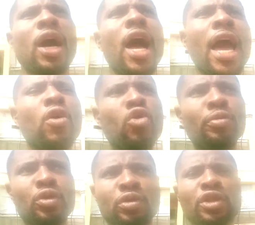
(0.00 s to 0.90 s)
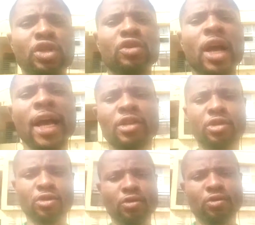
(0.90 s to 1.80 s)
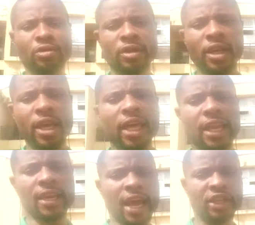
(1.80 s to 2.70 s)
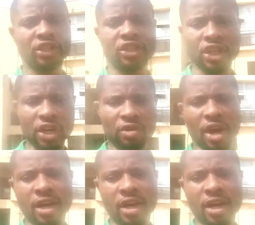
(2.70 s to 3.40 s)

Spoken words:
I hope to see you guys soon in Nigeria.